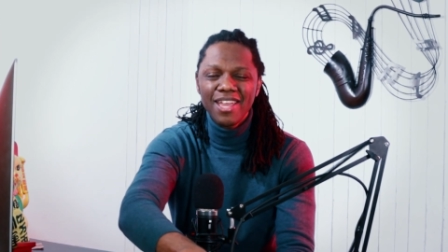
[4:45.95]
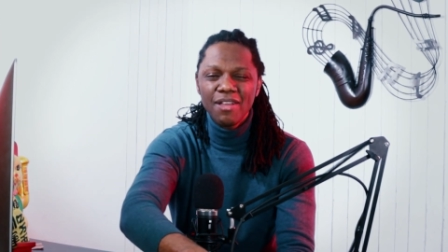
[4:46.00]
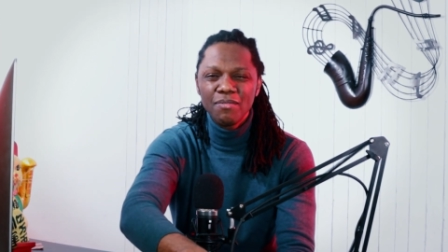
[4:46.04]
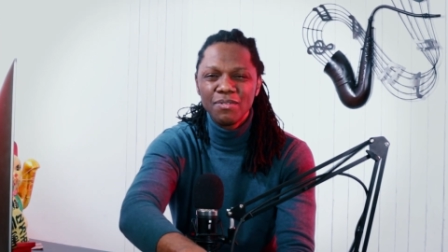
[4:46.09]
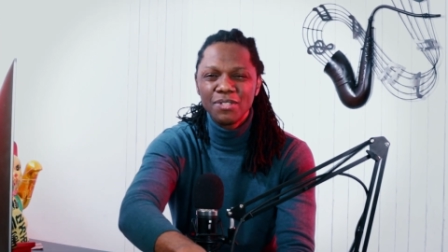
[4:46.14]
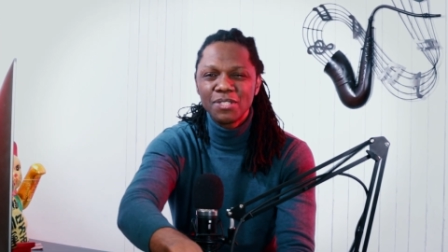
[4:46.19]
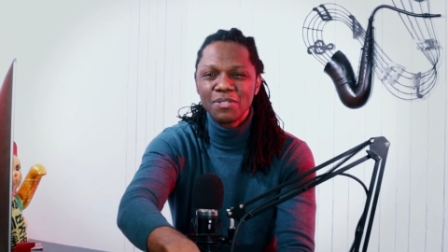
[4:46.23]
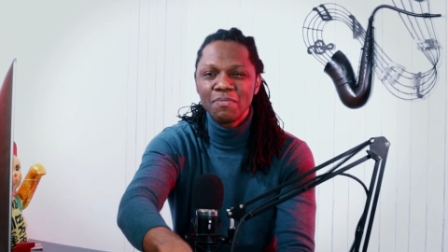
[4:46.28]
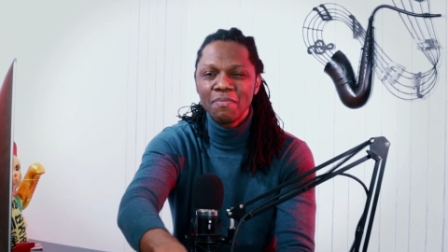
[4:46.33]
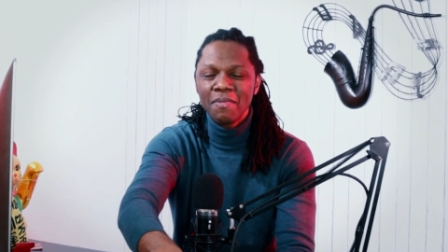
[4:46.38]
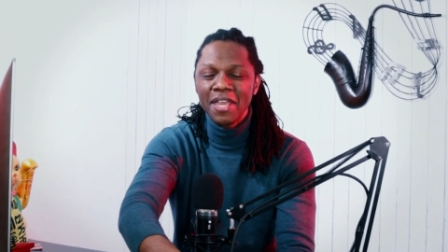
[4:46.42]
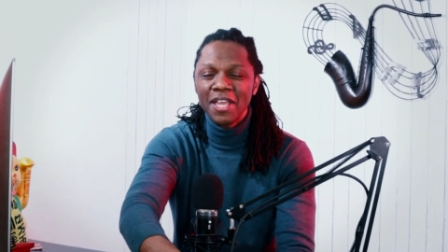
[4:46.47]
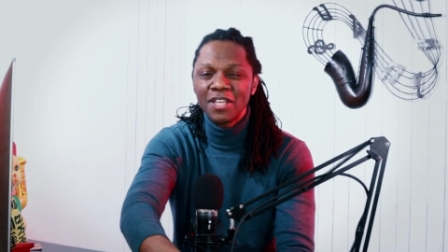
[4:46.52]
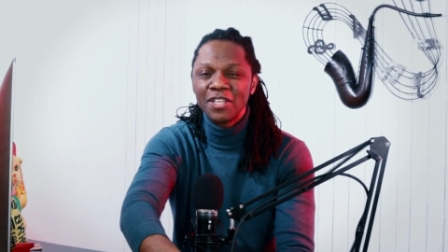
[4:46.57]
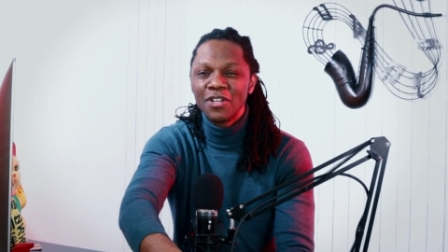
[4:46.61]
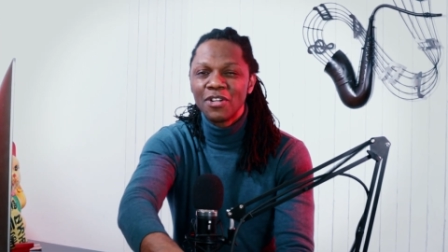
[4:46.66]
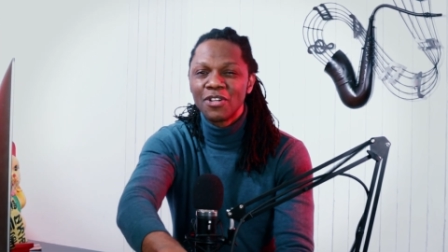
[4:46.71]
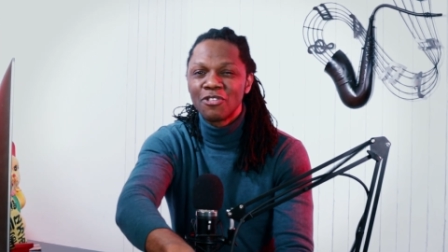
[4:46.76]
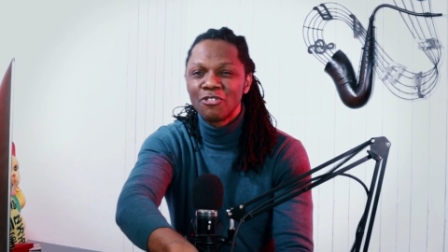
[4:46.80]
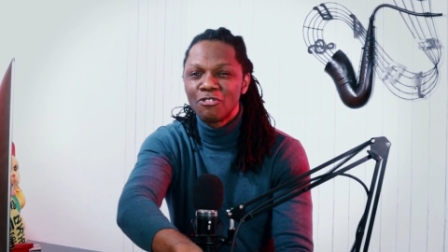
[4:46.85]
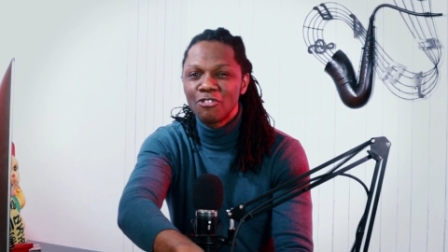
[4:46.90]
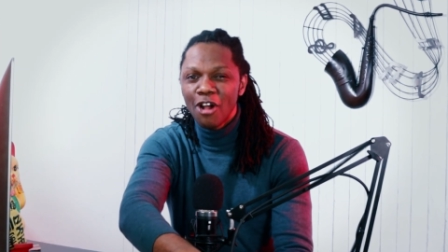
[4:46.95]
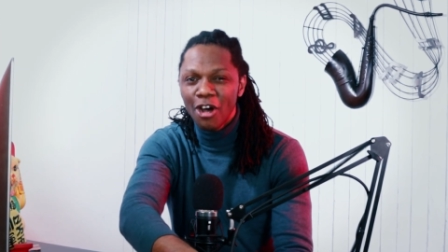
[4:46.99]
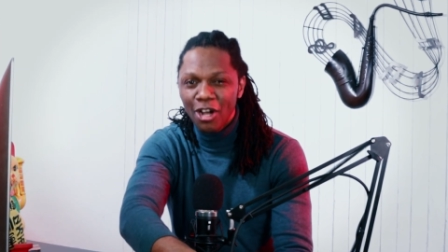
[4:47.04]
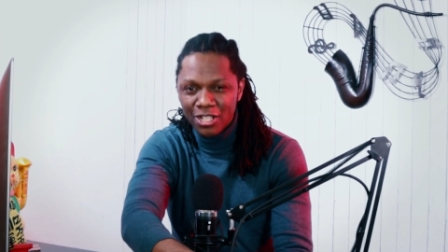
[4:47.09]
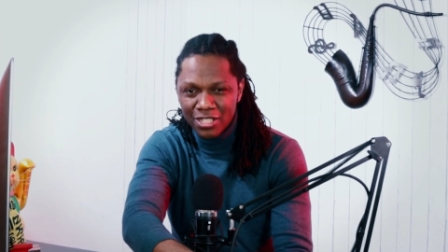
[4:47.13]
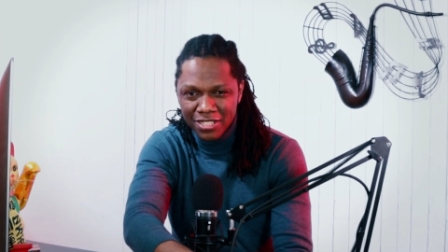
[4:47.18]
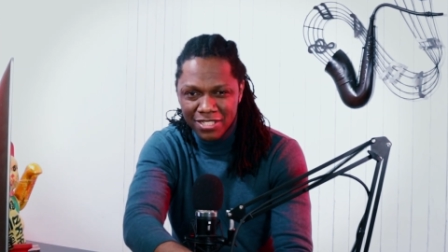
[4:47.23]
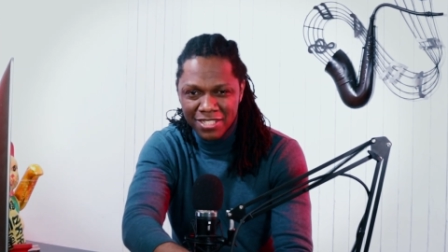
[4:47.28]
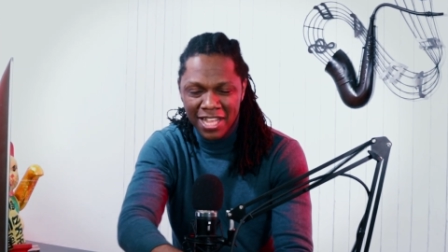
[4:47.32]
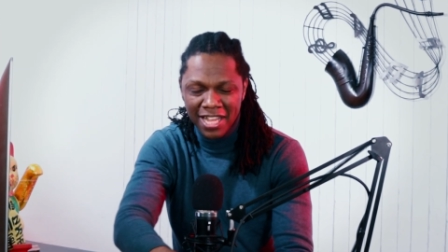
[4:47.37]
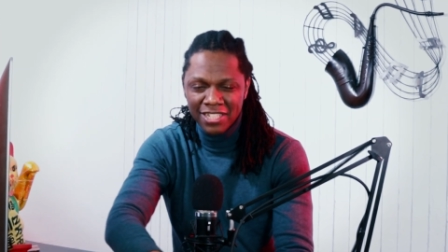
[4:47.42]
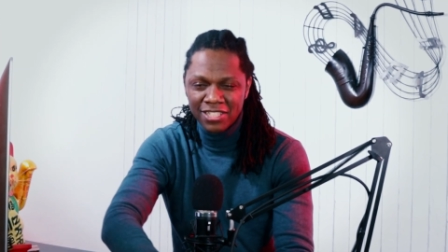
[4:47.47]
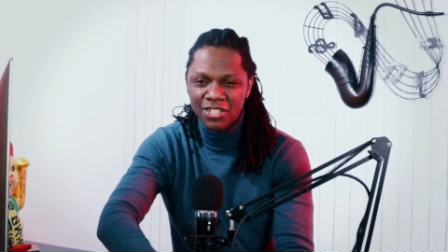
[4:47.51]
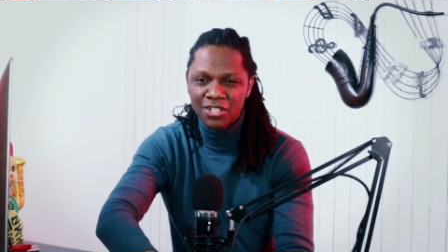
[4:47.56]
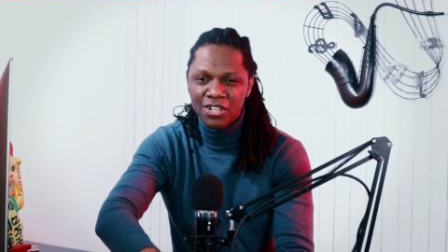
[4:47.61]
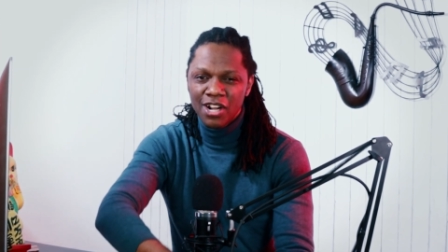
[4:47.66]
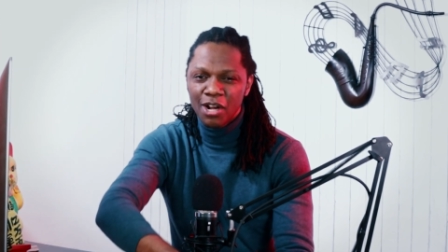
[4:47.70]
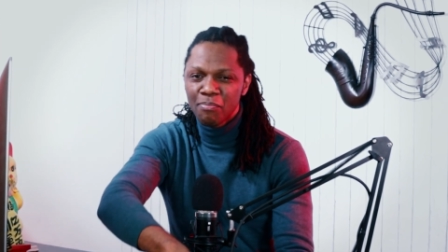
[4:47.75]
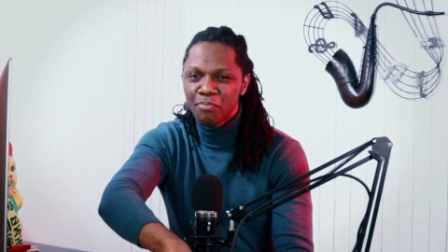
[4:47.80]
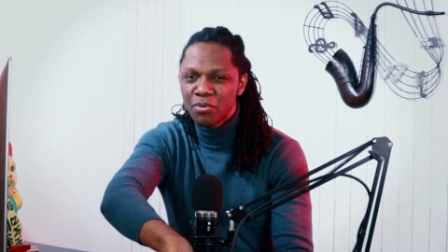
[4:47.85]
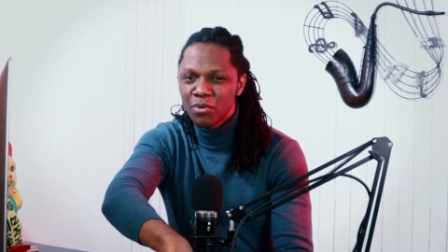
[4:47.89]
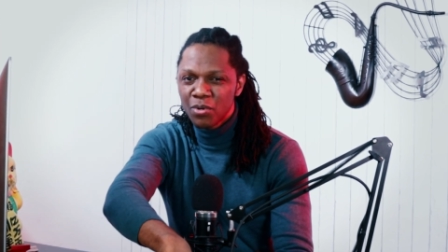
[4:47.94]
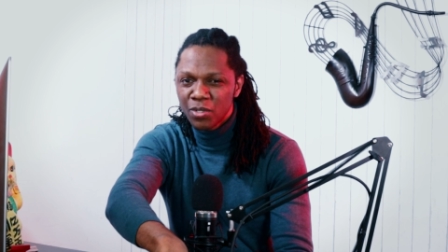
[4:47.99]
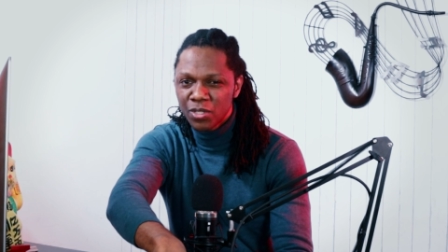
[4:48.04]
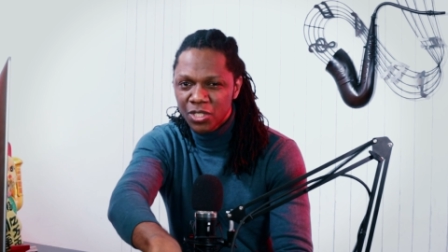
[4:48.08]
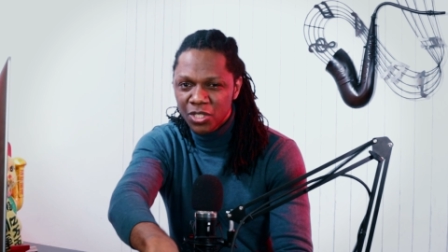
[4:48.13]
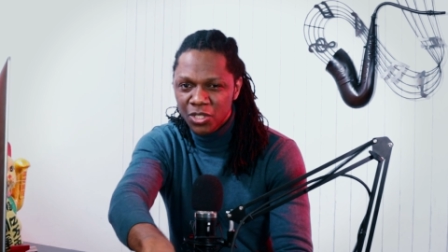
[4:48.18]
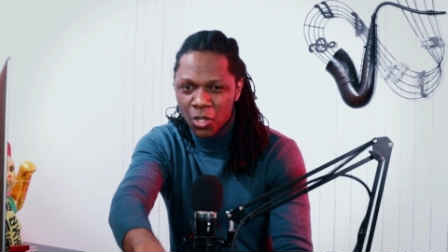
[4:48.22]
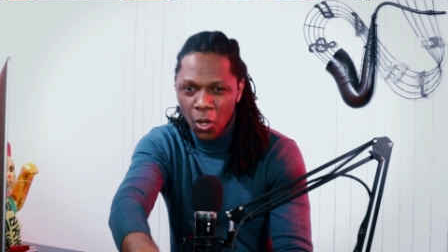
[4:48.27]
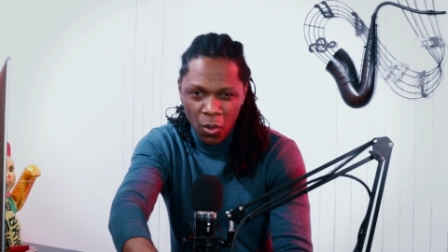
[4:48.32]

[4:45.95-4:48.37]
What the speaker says: able to make your runs and your approach